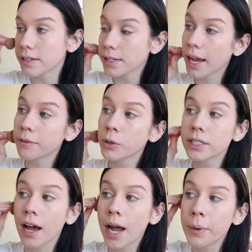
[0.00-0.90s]
since I have more
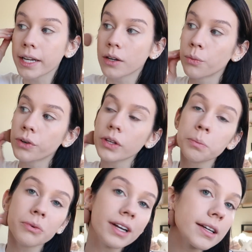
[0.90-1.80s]
time, I can really
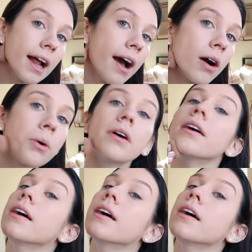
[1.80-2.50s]
blend it out,